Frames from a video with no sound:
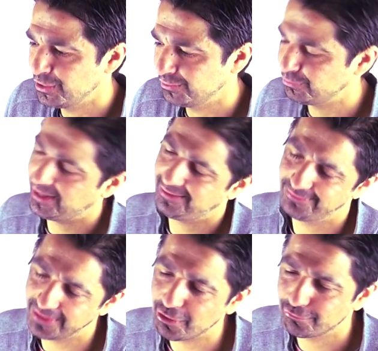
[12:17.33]
Well,
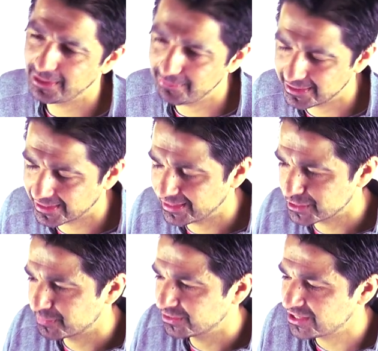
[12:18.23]
they're not really
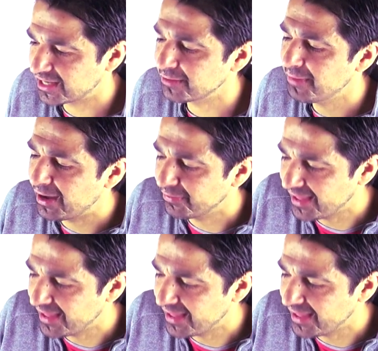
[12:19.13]
ridiculous, but check them out.